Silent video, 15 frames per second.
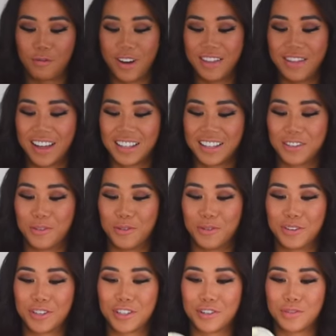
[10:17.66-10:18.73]
when that's all
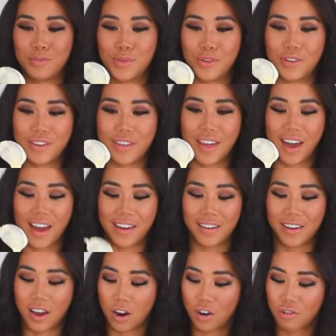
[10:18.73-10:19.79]
smooth
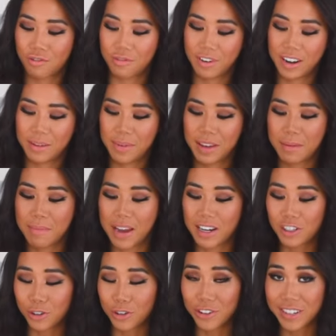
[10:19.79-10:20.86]
and creamy, make
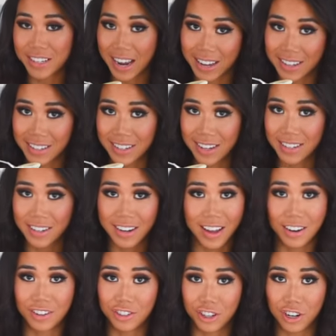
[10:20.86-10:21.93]
sure you taste test it
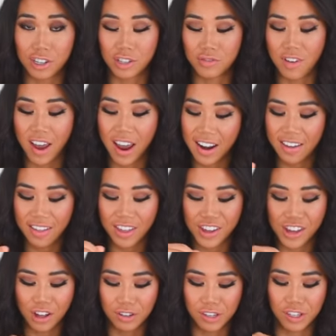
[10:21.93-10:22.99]
and adjust for
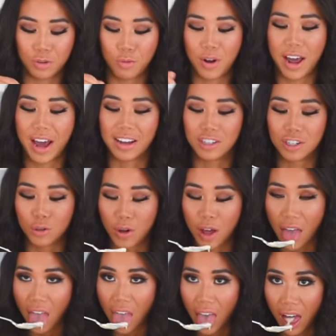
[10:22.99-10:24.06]
anything else you want to add to
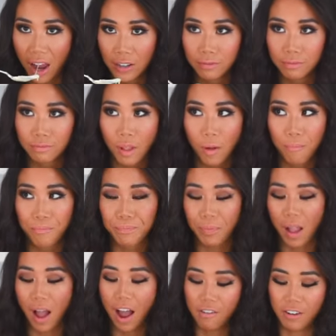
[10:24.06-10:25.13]
it.
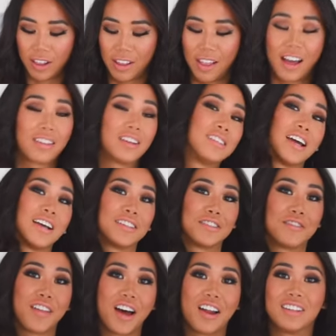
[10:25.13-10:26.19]
I really like the taste
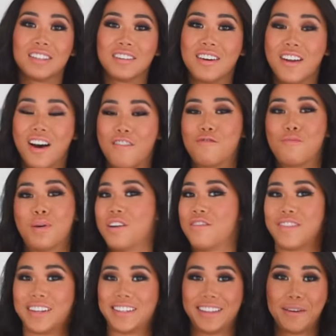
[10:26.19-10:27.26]
of that. It's enough
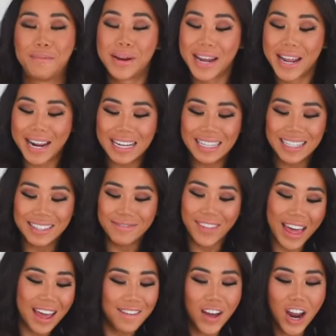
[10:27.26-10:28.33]
perfect lemoniness
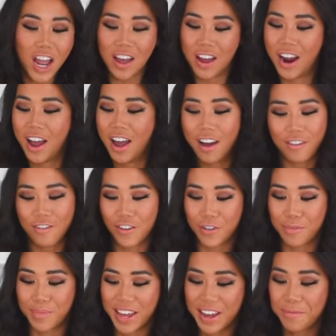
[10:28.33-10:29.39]
flavor
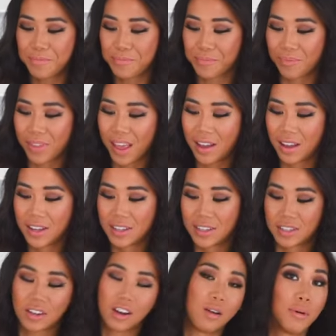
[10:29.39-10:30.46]
for me.
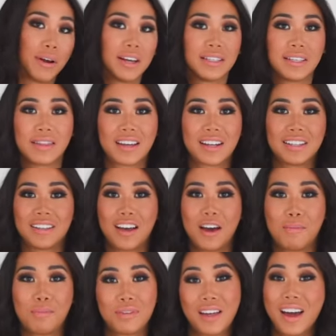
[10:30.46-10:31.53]
So I'm gonna set that
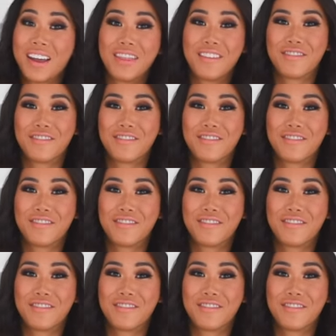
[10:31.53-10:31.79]
aside, put that in the